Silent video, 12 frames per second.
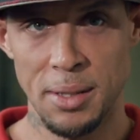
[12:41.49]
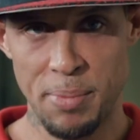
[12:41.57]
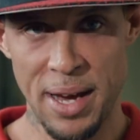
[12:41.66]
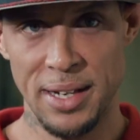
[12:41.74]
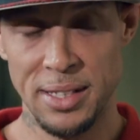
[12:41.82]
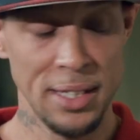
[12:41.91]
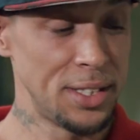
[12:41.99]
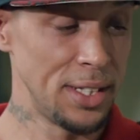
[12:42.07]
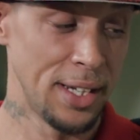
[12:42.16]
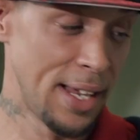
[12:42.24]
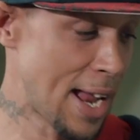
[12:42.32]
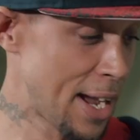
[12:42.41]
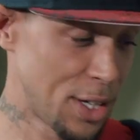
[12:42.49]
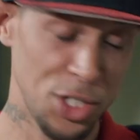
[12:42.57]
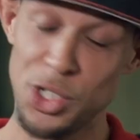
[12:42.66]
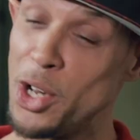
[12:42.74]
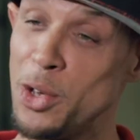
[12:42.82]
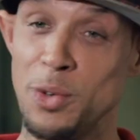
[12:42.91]
to pay attention, and I can
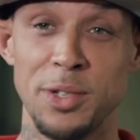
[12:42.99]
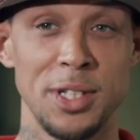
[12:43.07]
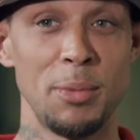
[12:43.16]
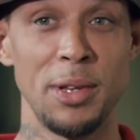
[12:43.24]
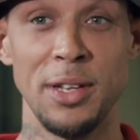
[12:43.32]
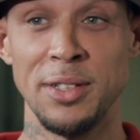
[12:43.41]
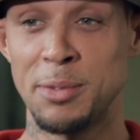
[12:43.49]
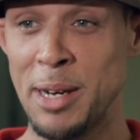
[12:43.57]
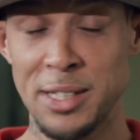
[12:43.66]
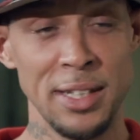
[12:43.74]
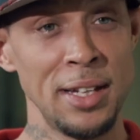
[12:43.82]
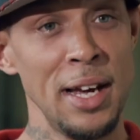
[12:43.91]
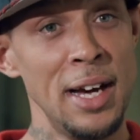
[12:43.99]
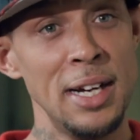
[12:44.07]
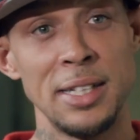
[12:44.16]
show you some of these, especially